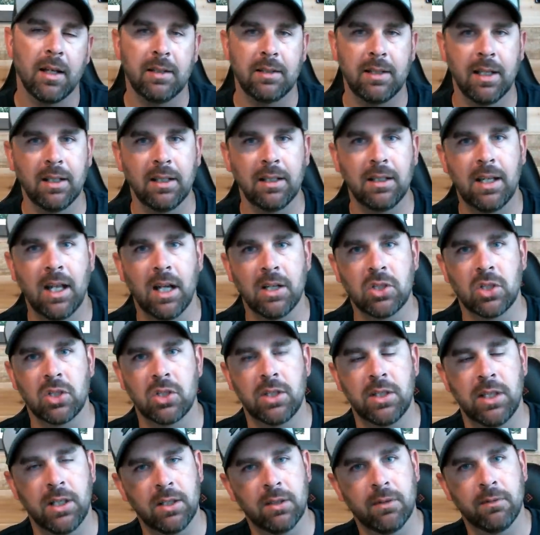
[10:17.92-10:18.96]
Didn't catch a
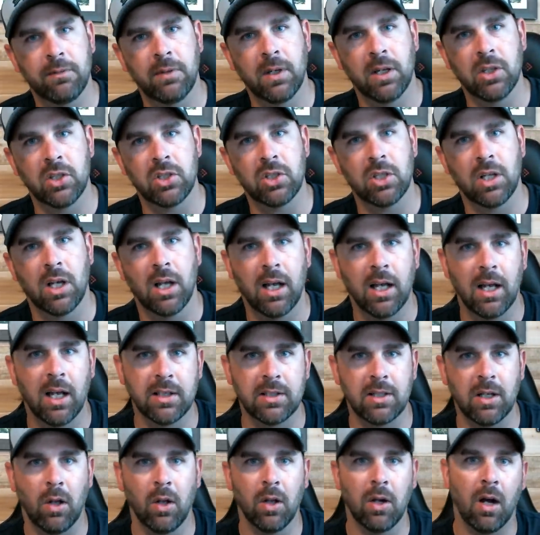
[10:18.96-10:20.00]
single fish. I
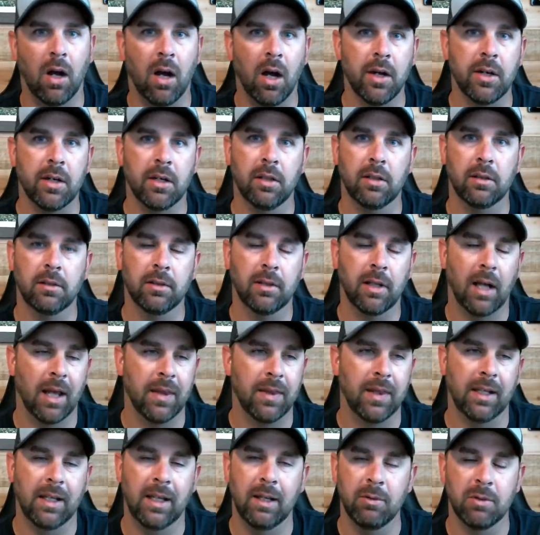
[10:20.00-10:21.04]
saw an otter. I
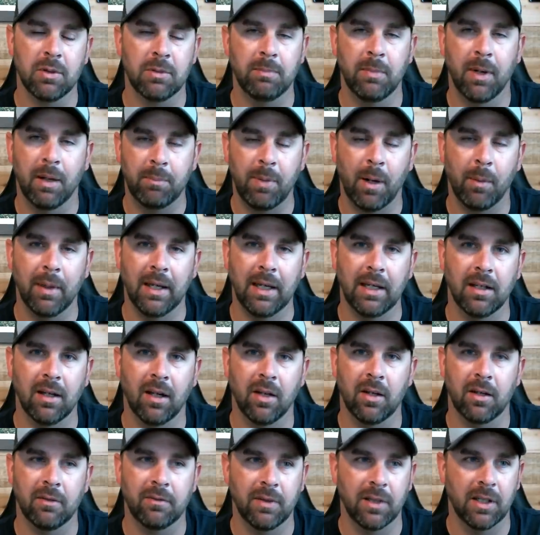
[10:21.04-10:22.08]
think he was probably eating all
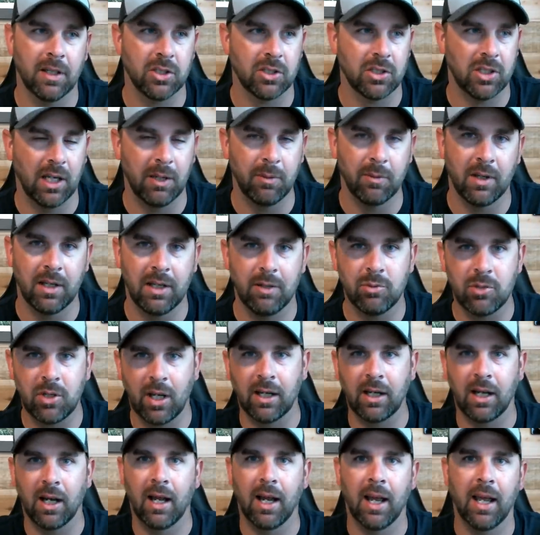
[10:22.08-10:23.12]
our fish. He, he was
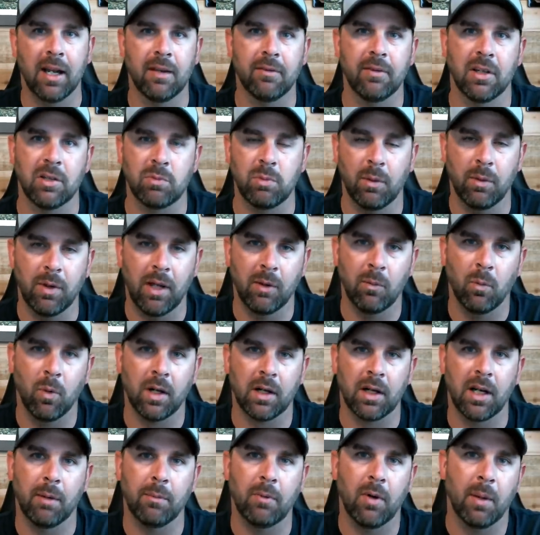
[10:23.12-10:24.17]
like ahead of us. We were like
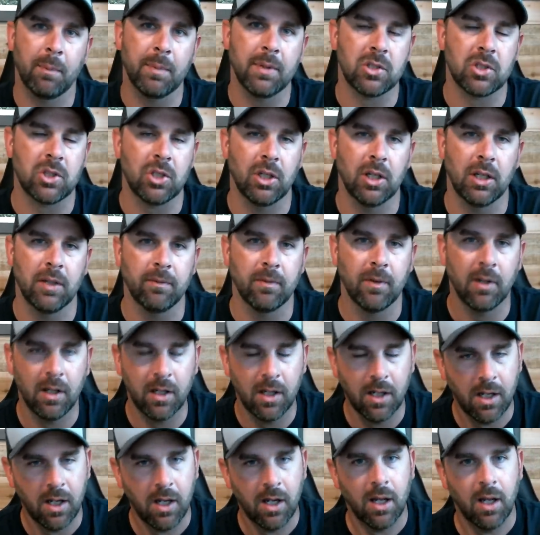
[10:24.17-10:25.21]
working our way up the stream.
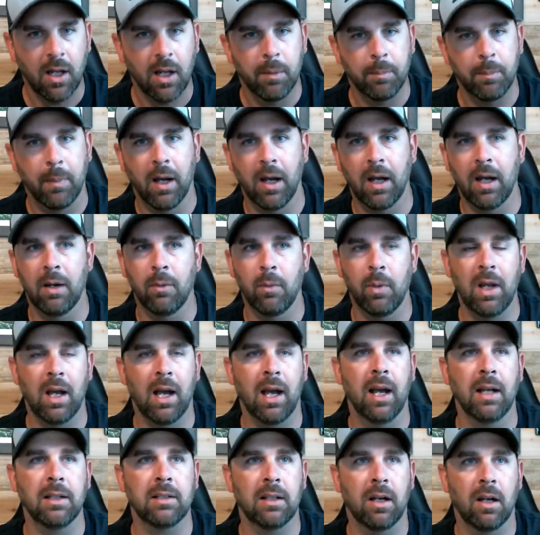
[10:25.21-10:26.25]
But we
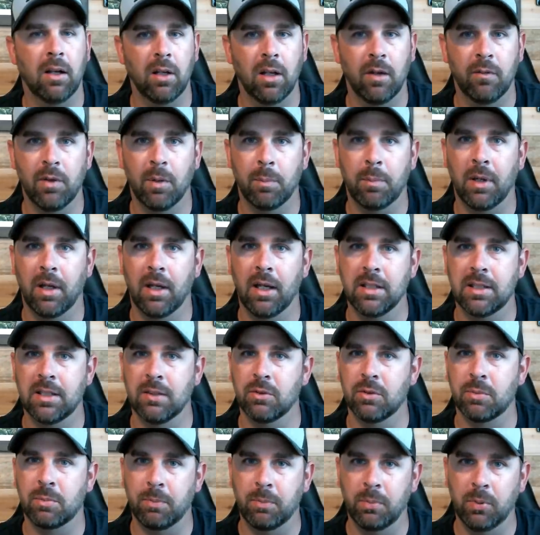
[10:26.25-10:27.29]
hiked all over the place. It
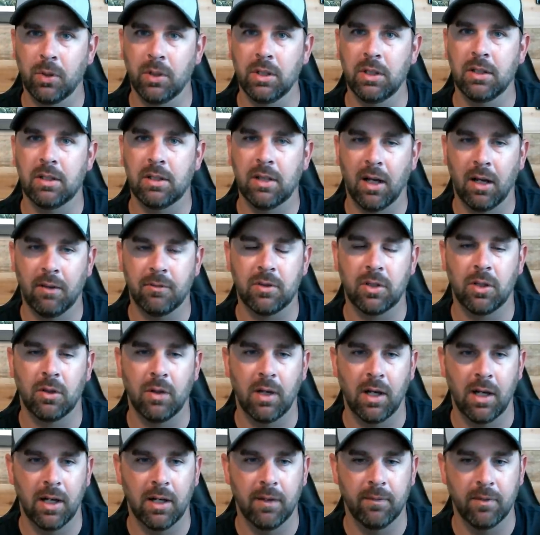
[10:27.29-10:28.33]
was pretty tough
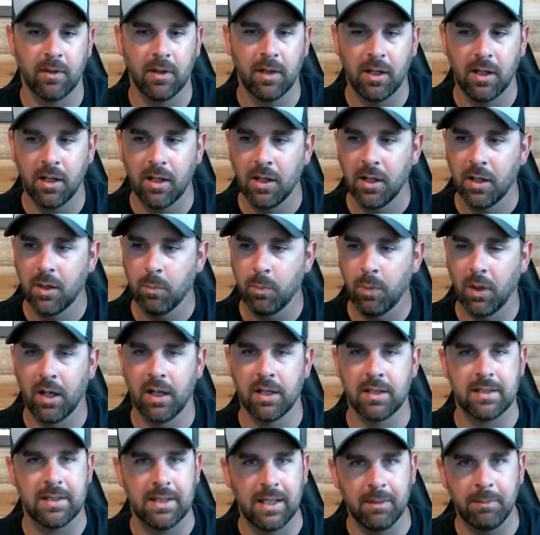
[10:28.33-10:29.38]
terrain. But
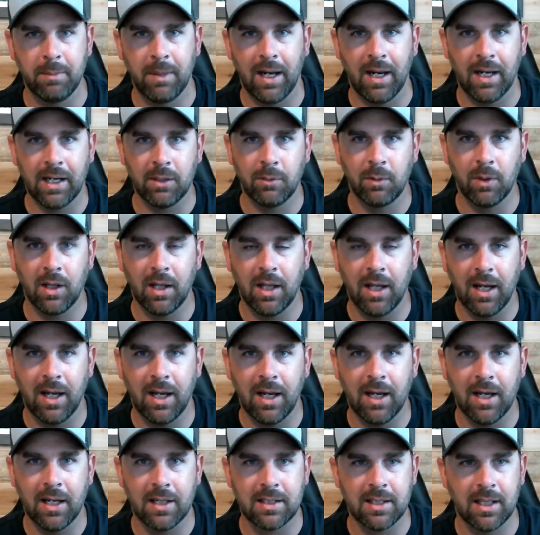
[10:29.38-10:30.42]
sit back and
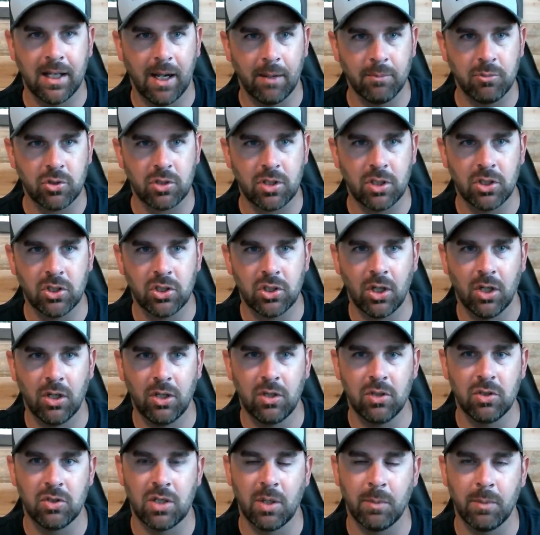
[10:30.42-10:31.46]
relax. And I'm just going to show
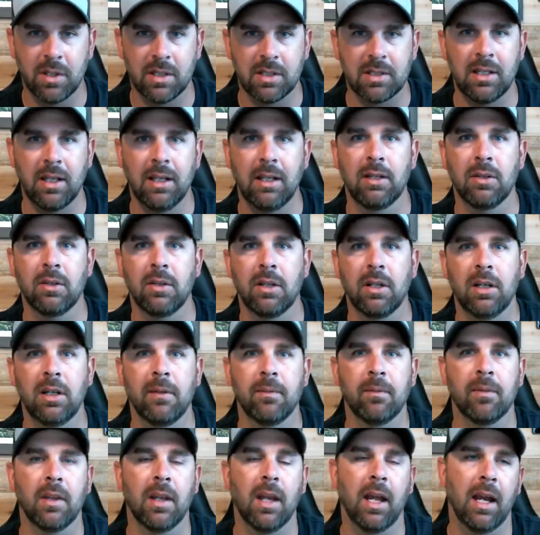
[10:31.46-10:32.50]
you some of the
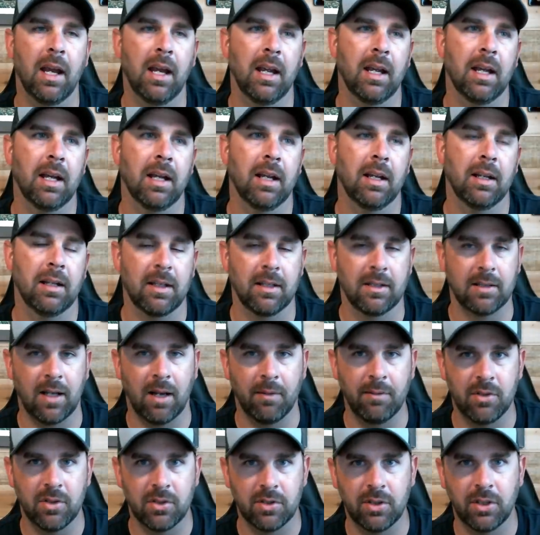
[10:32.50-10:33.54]
scenery. And because
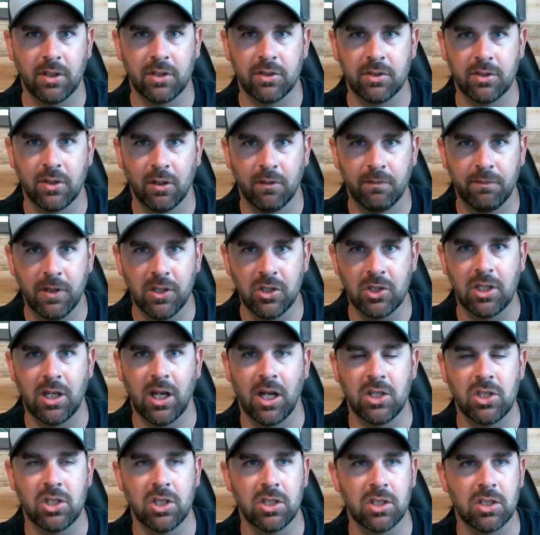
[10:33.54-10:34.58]
obviously there's no fish
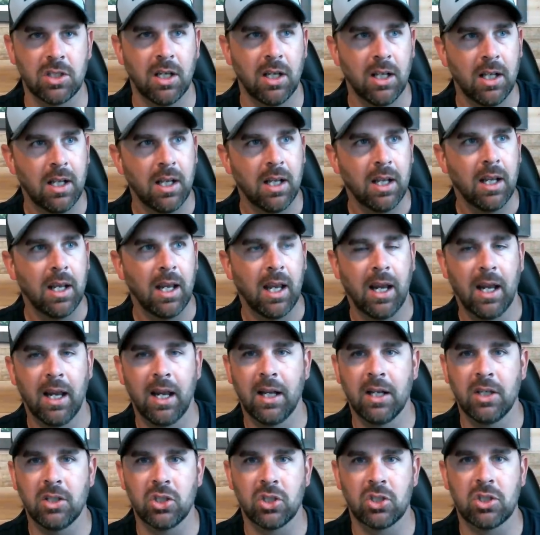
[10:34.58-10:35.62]
catches.
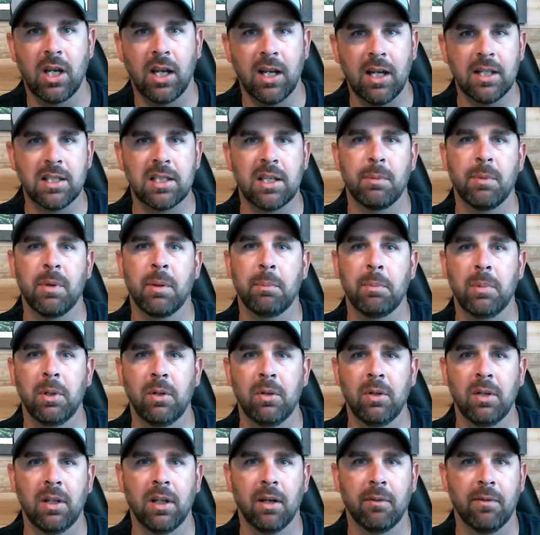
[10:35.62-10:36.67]
And just taking some of the
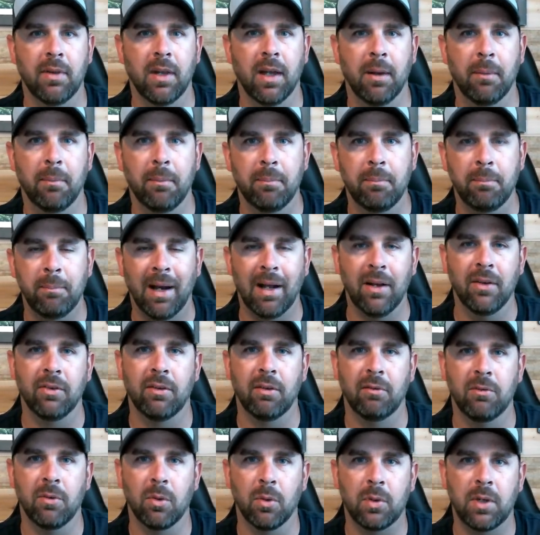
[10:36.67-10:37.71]
beauty of the mountains
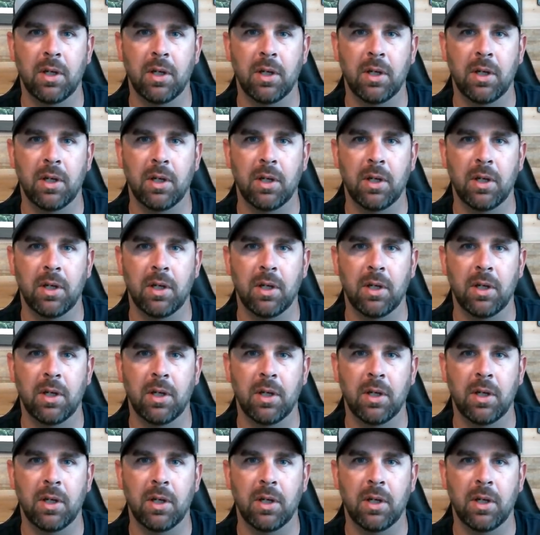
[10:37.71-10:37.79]
of North